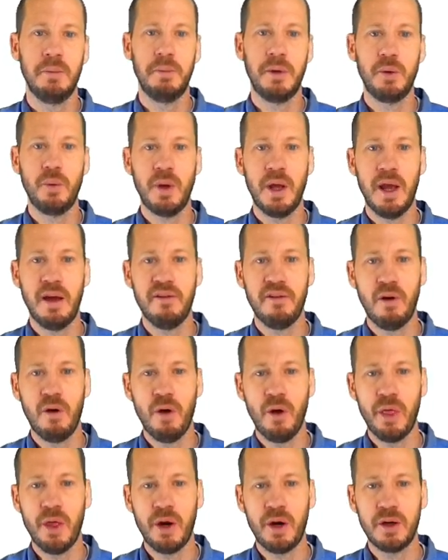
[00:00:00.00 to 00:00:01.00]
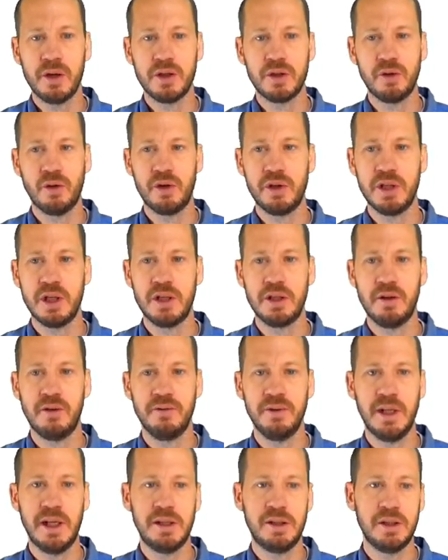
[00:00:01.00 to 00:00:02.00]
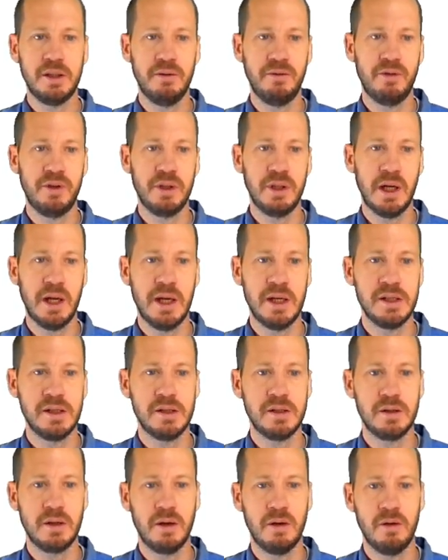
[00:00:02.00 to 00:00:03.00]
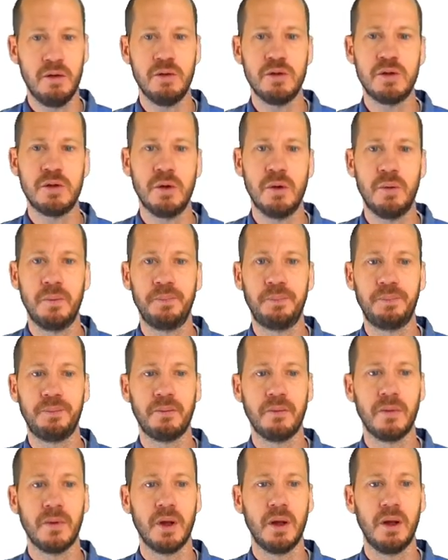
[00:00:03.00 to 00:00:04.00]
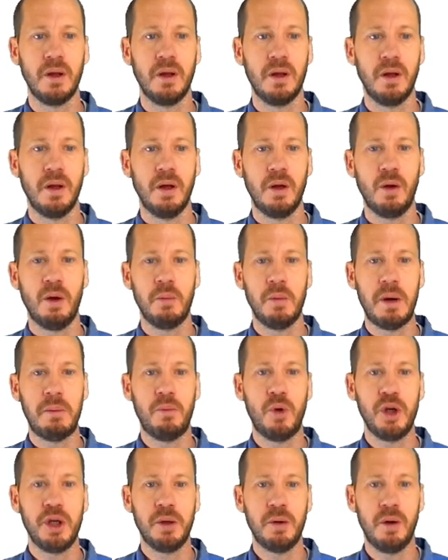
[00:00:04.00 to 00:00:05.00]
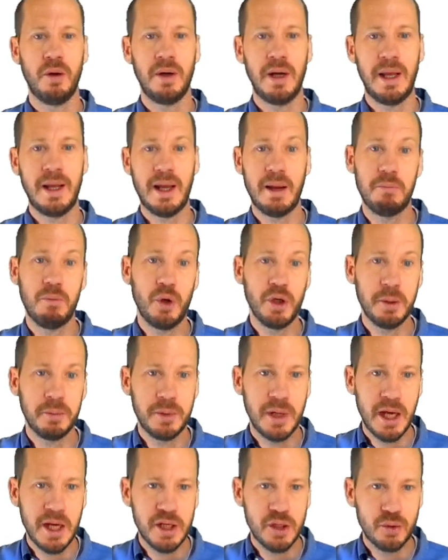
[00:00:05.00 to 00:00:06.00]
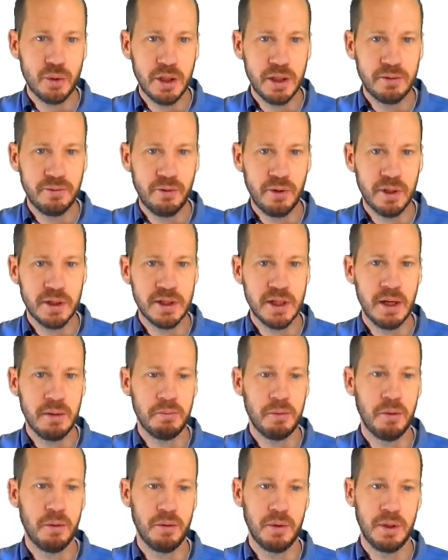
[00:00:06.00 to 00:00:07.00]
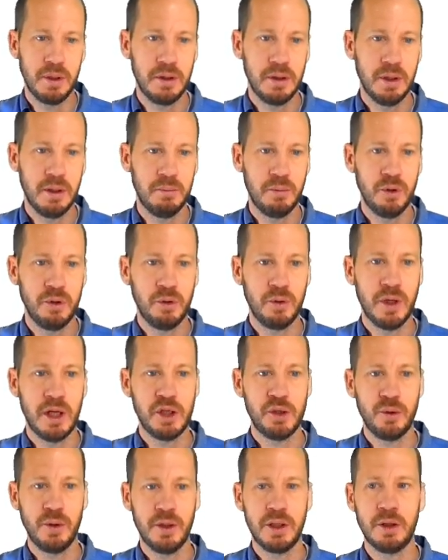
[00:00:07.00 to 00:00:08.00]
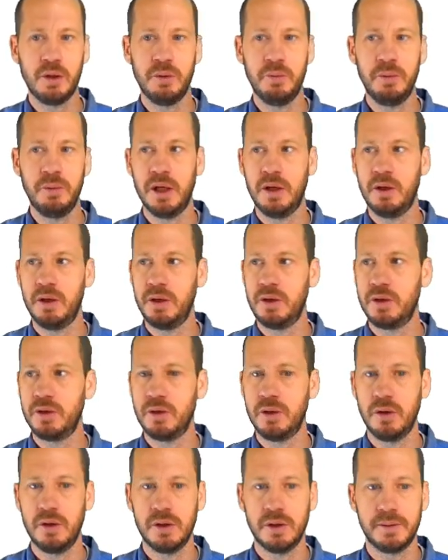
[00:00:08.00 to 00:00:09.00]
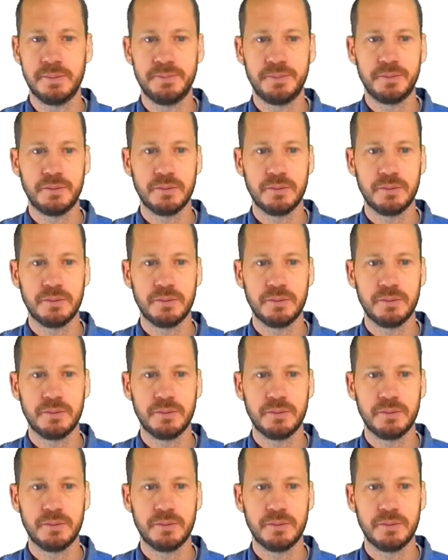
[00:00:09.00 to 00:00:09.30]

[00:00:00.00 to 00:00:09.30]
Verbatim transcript: But we have other sources of nitrogen fertilizer also. Um, ammonium, like ammonium nitrate, for example. Yeah? Ammonium nitrate could be another source.